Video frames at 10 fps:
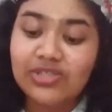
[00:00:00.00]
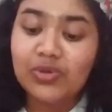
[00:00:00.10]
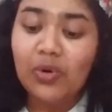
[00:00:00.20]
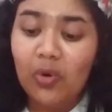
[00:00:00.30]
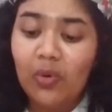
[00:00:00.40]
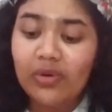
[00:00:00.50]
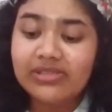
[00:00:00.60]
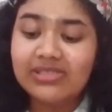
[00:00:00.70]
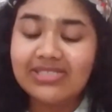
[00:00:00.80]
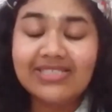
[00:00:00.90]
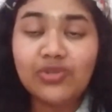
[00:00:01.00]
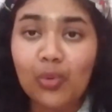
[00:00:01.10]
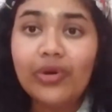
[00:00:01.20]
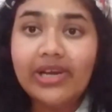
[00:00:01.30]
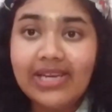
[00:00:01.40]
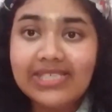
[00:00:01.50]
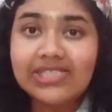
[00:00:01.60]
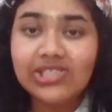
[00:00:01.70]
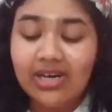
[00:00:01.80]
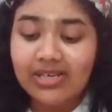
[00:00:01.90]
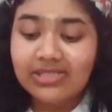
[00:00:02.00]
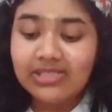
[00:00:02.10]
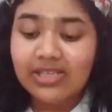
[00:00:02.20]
So this is the only chance